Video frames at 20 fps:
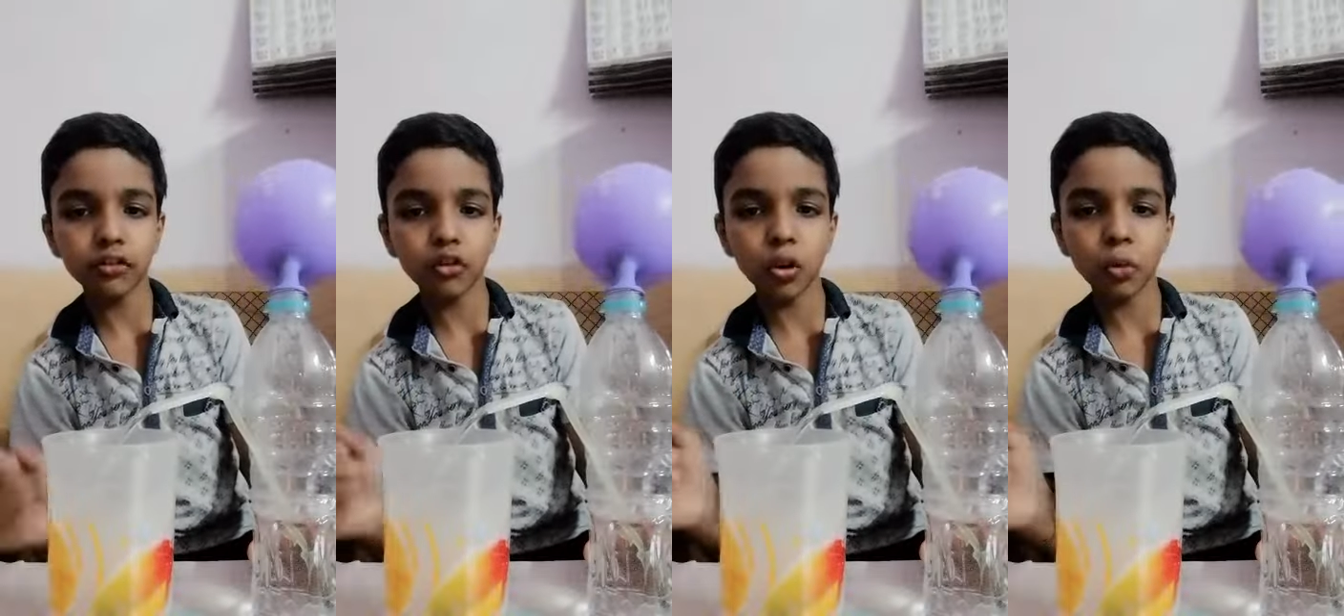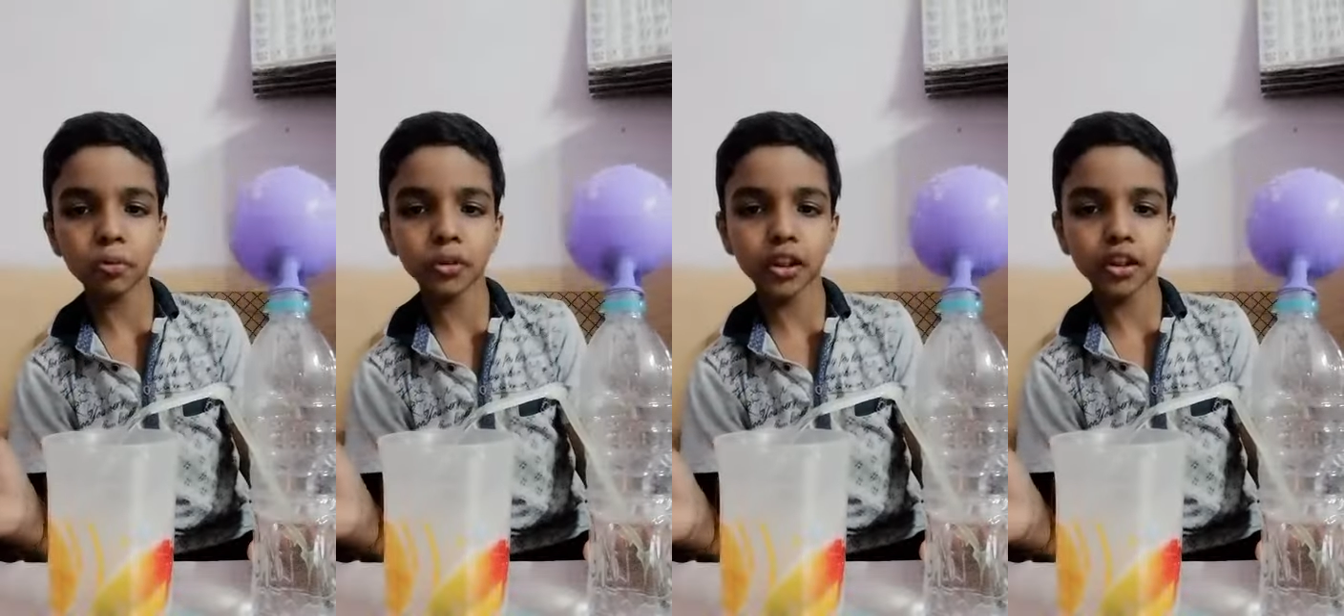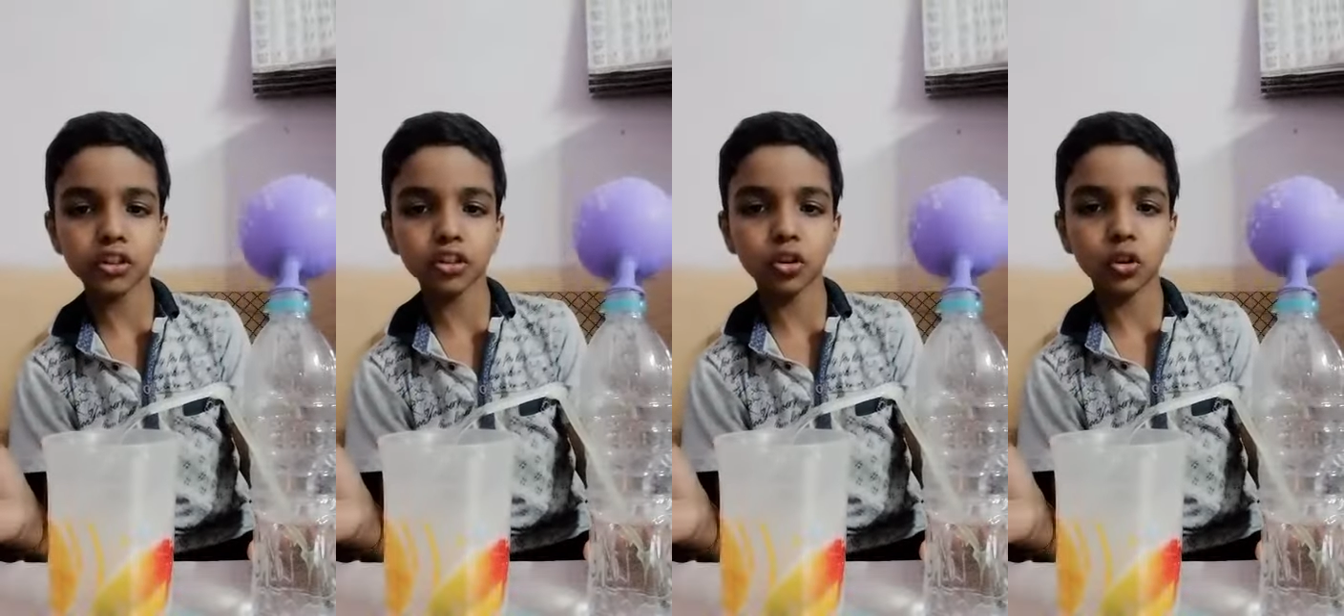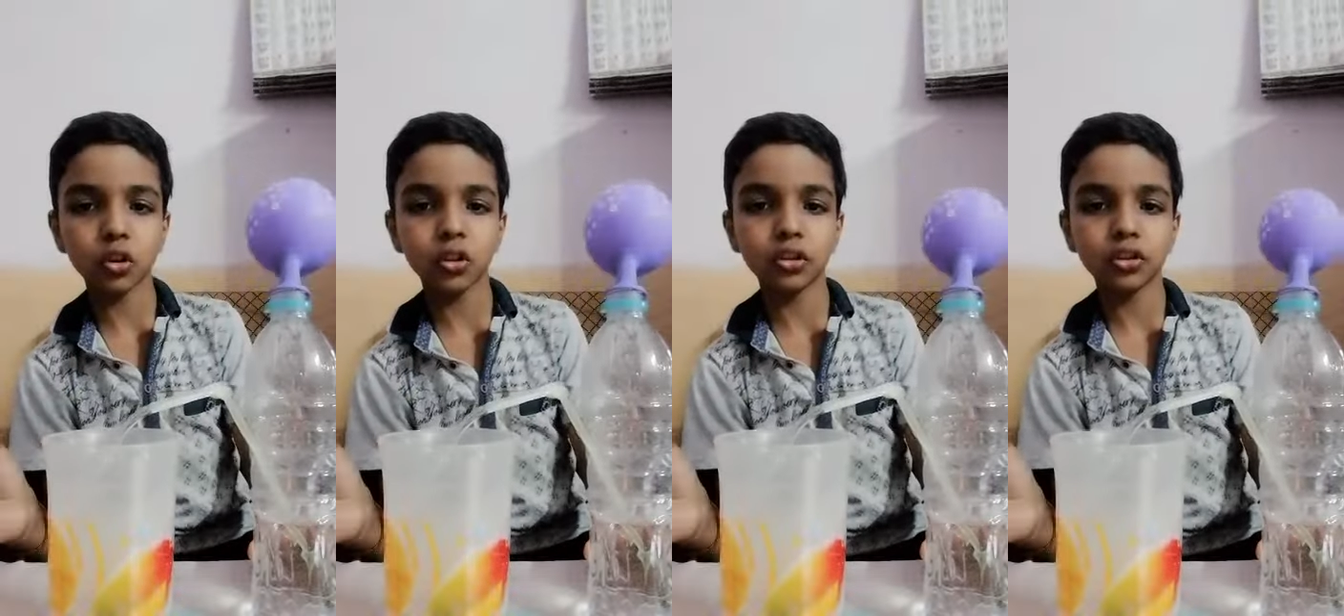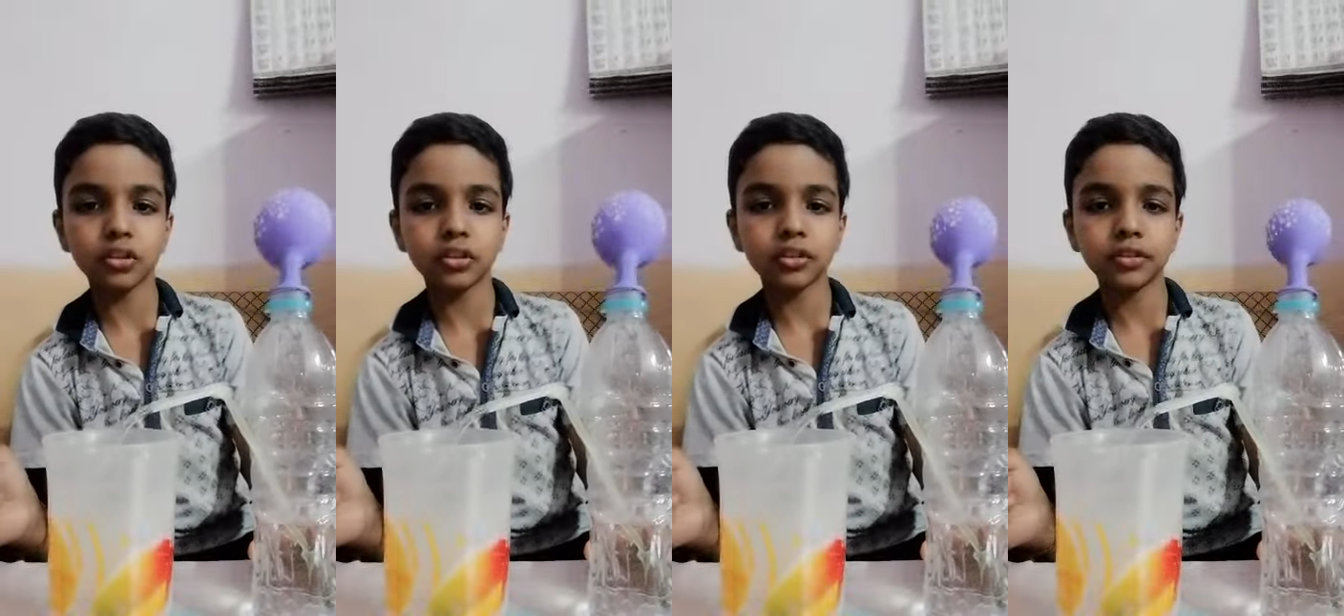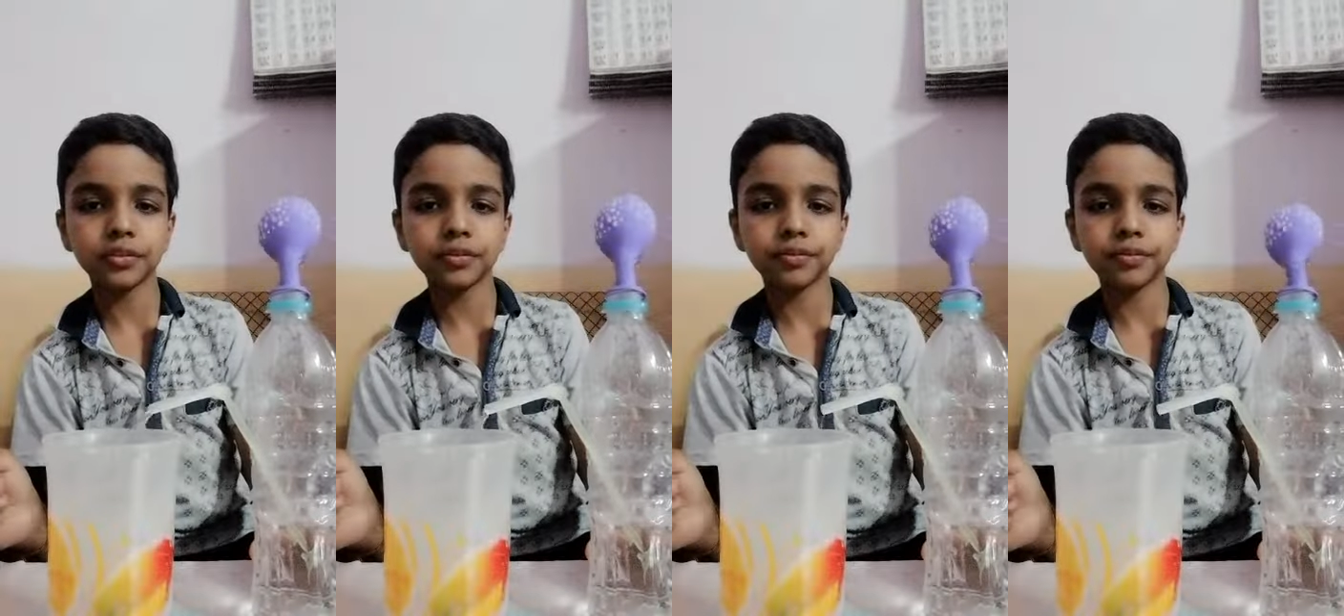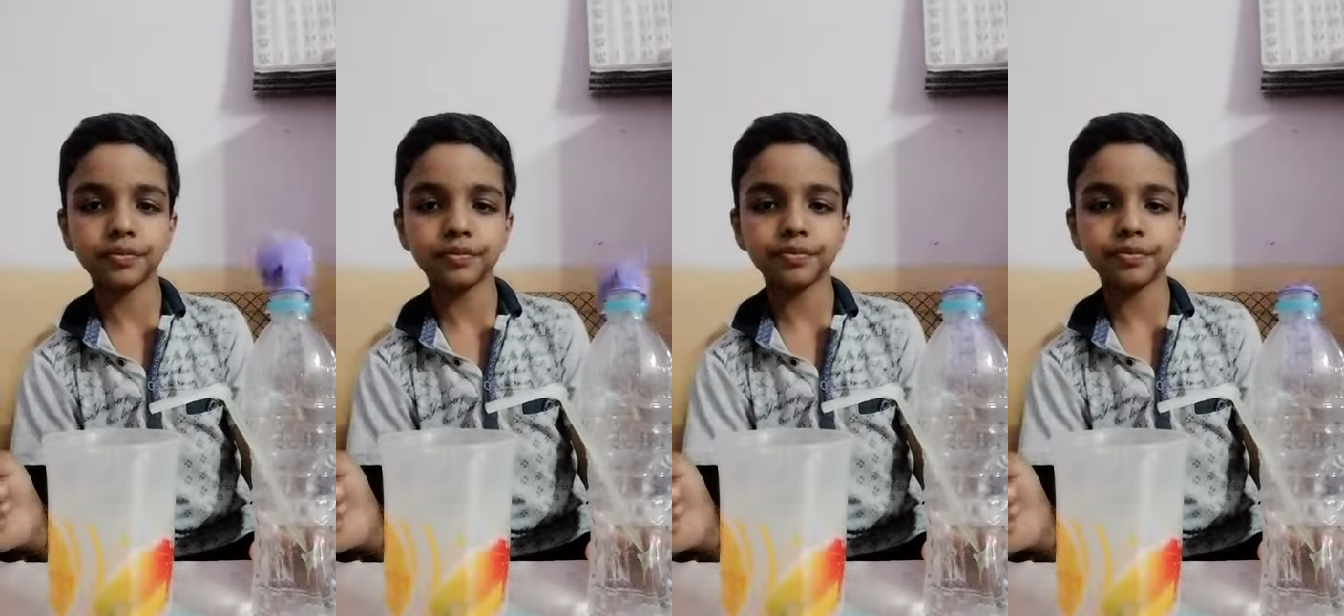from the stove.